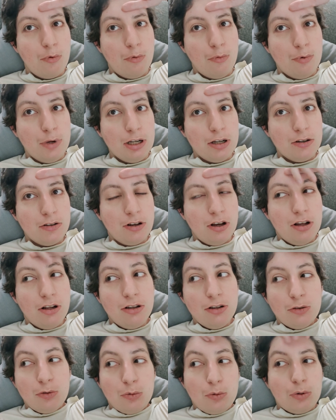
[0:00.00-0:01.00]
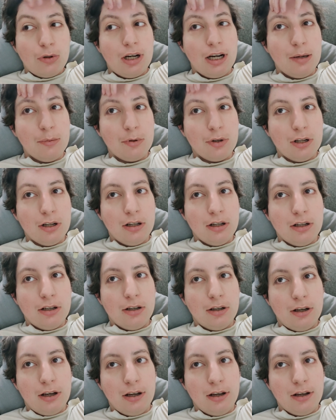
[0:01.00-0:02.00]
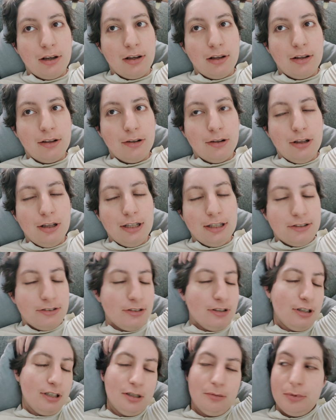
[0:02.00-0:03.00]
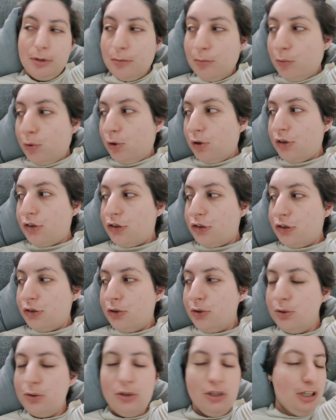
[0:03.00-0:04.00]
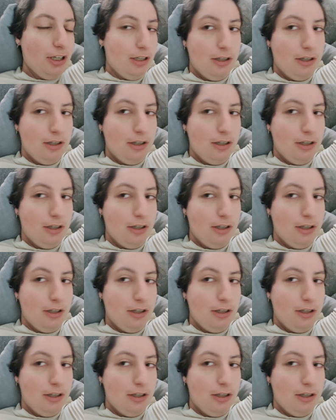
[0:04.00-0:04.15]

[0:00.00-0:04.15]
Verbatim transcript: readathon, or I'm gonna uh, listen a little bit more to